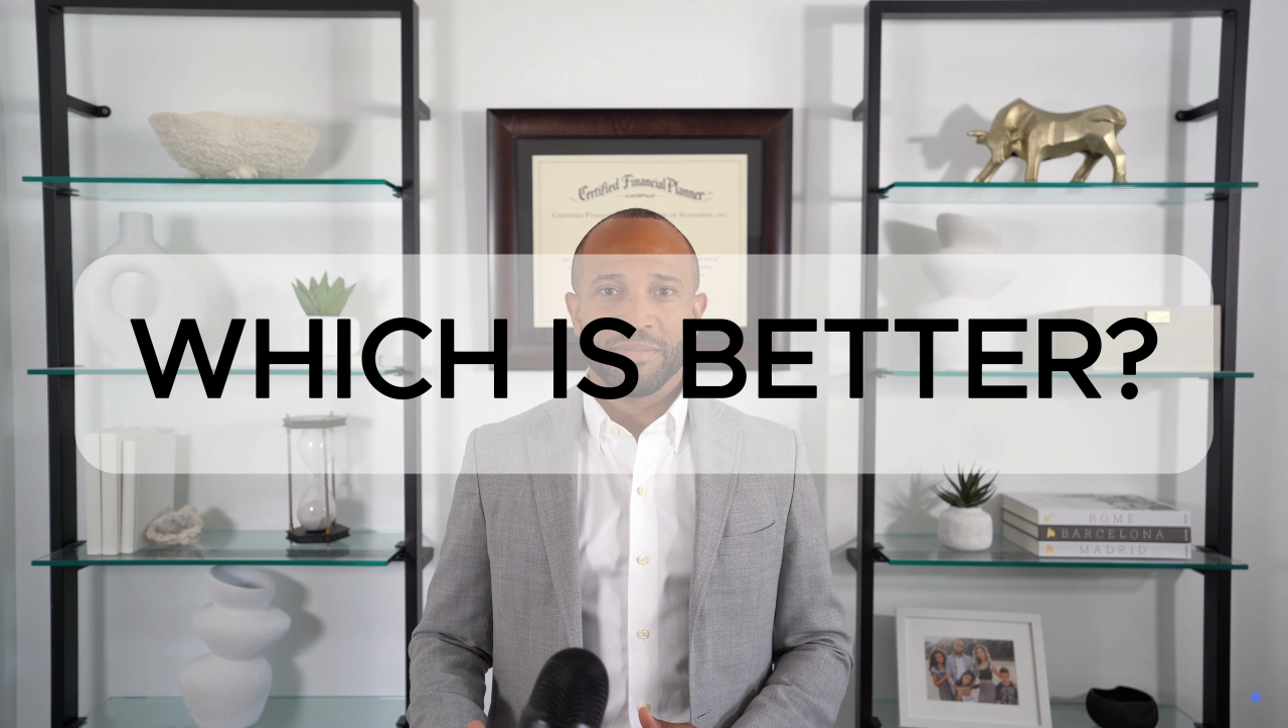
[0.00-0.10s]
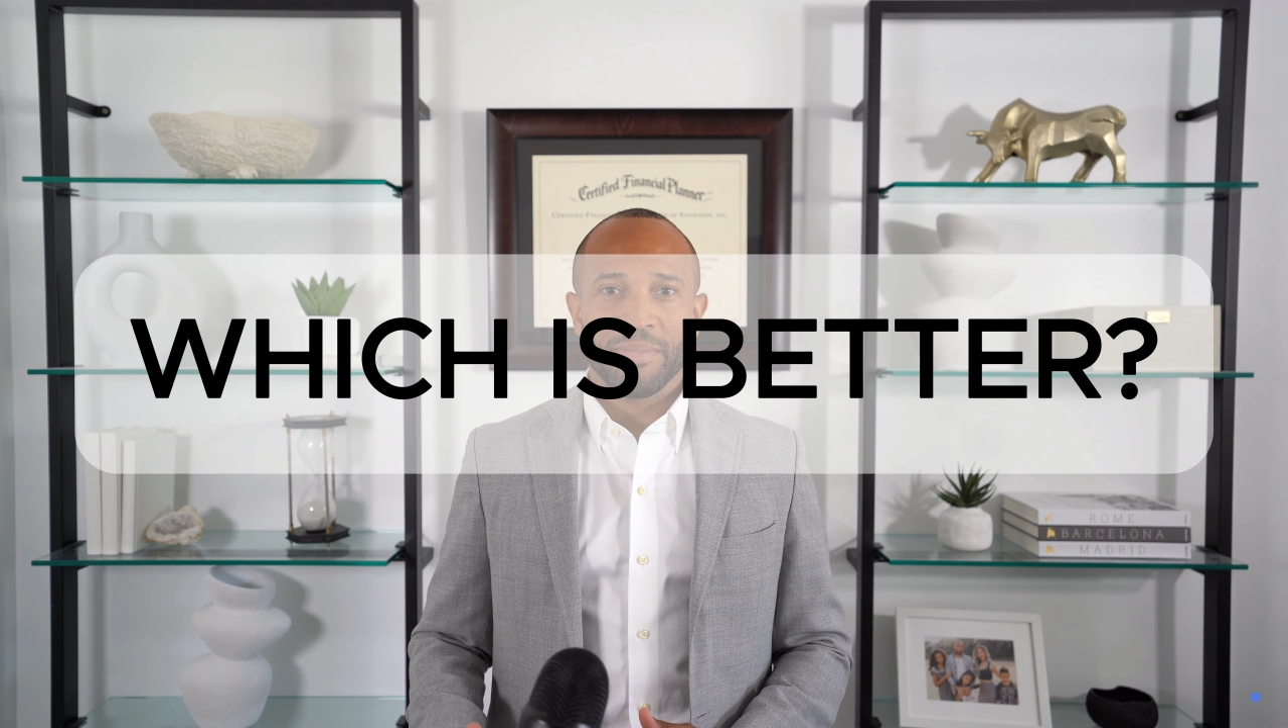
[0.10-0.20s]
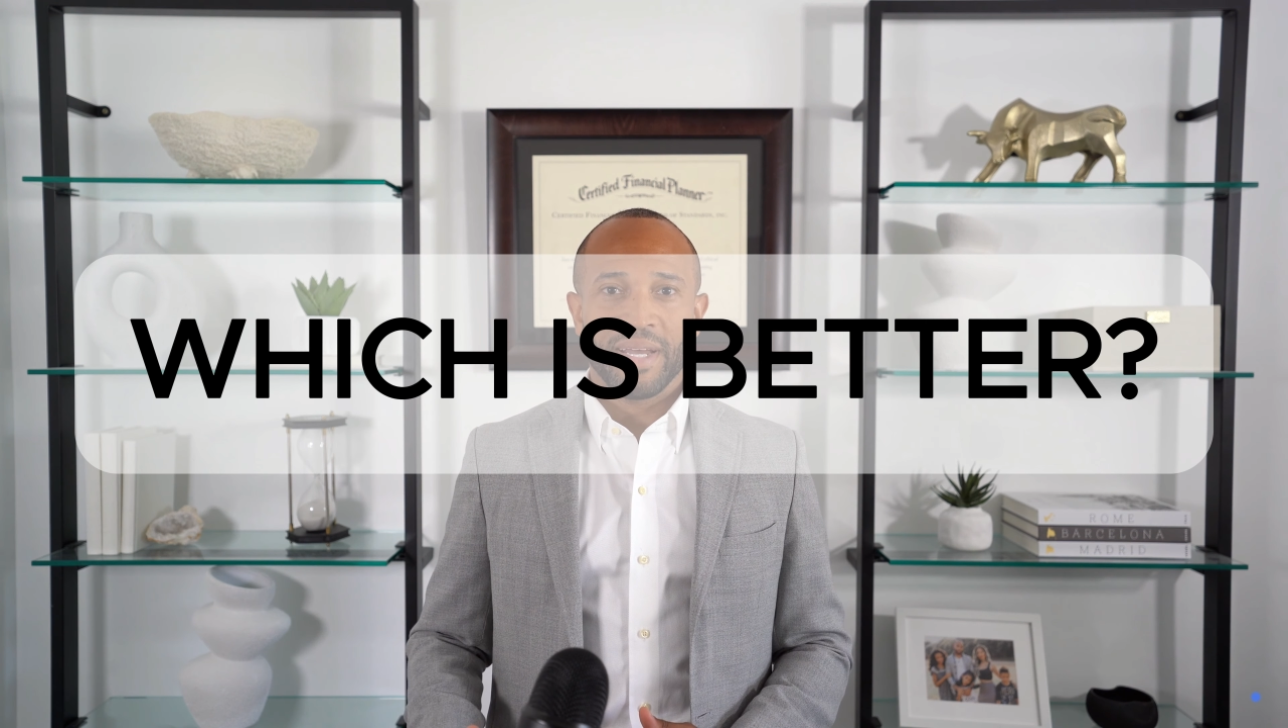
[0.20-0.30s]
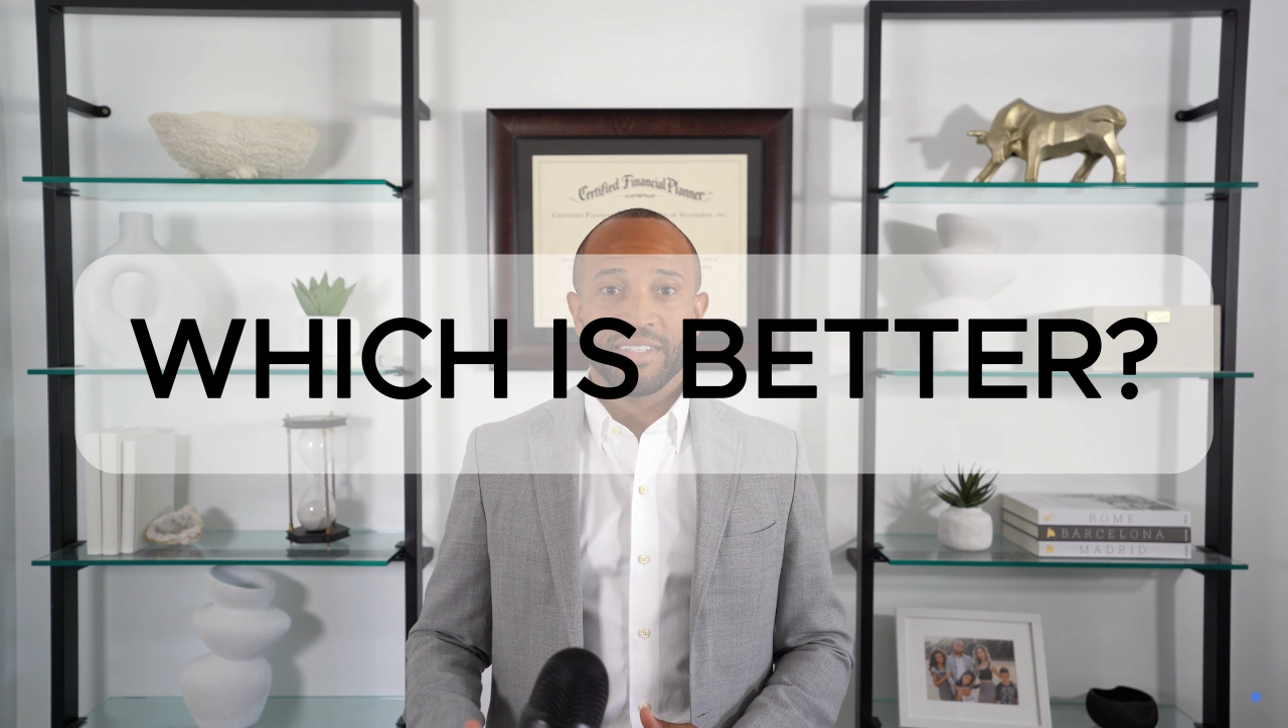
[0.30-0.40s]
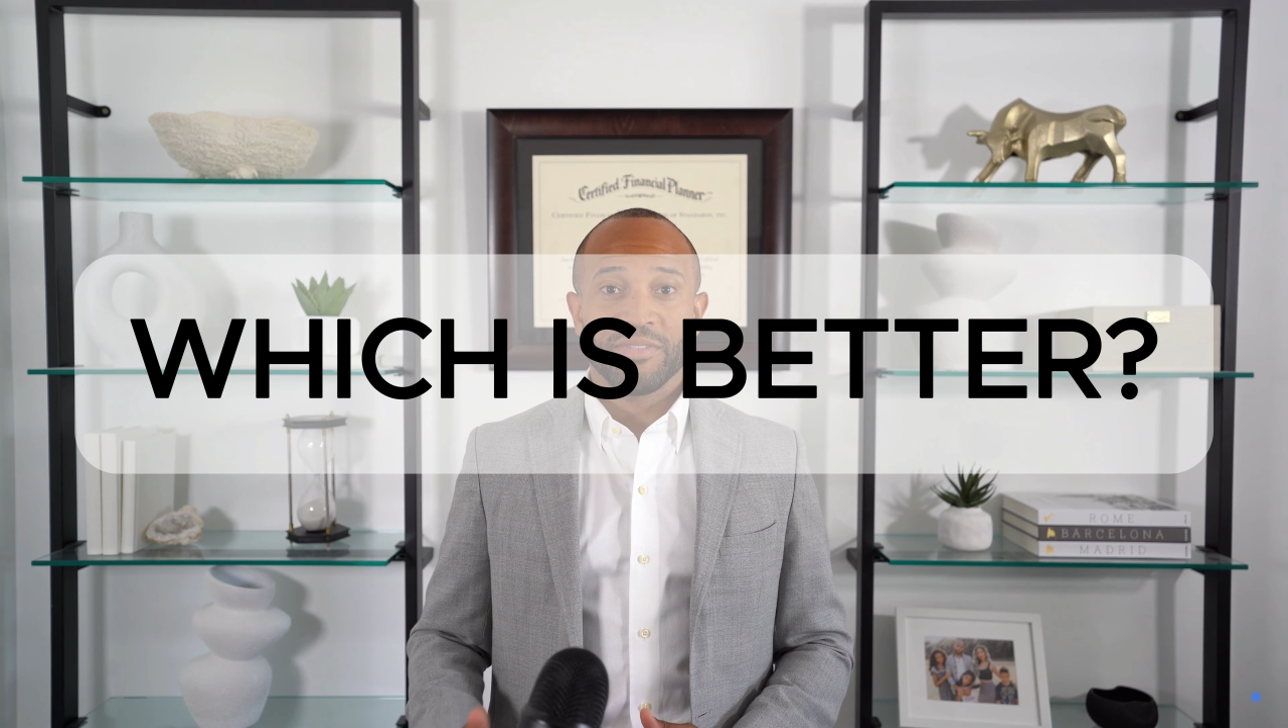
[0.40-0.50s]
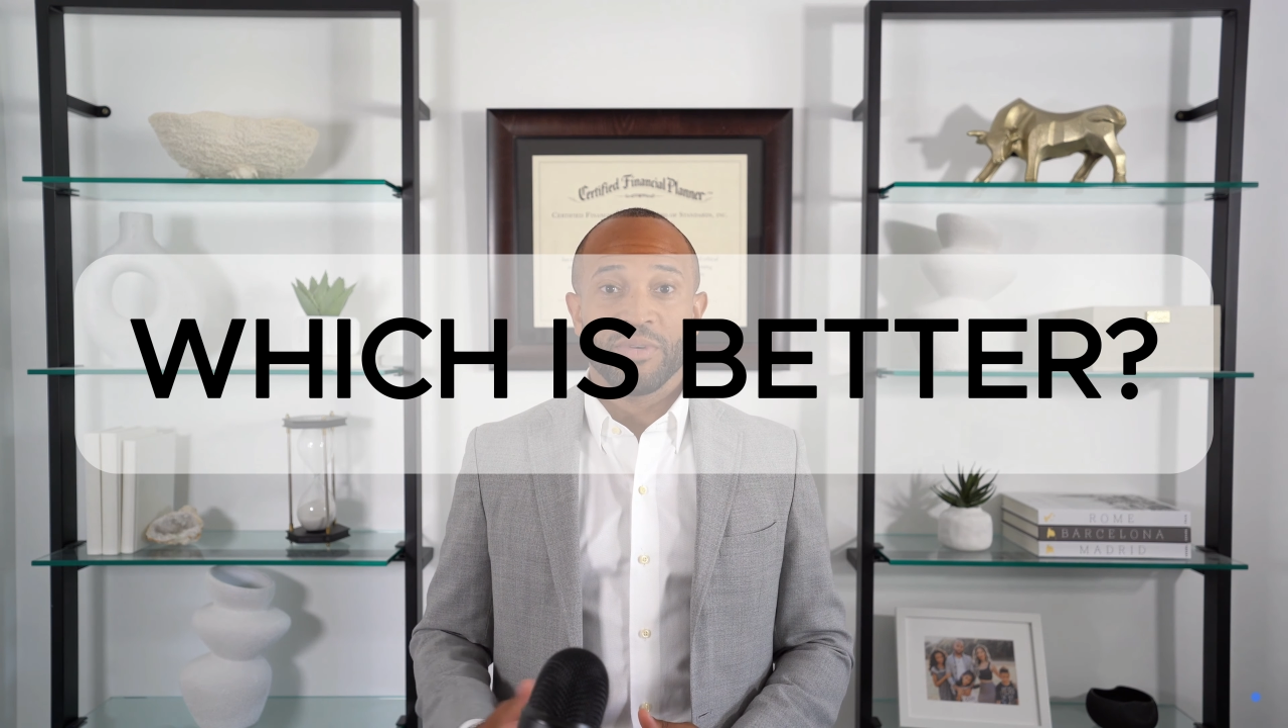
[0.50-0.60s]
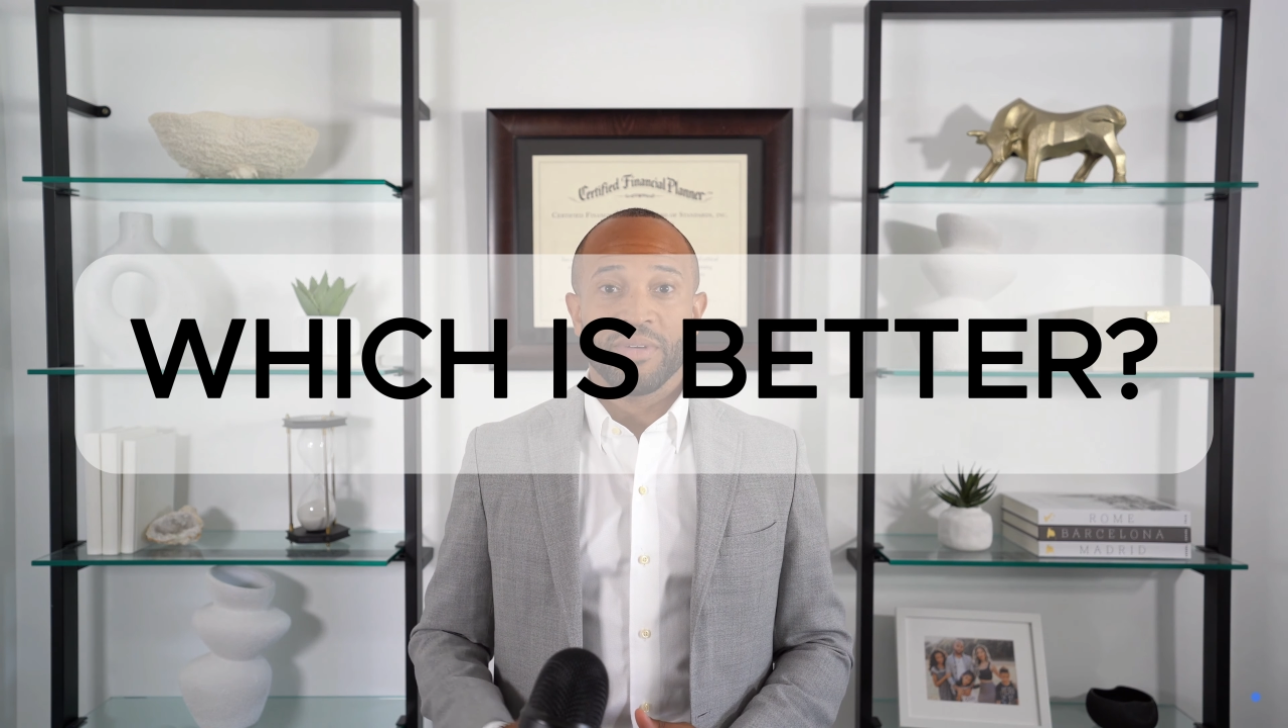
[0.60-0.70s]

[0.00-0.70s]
best for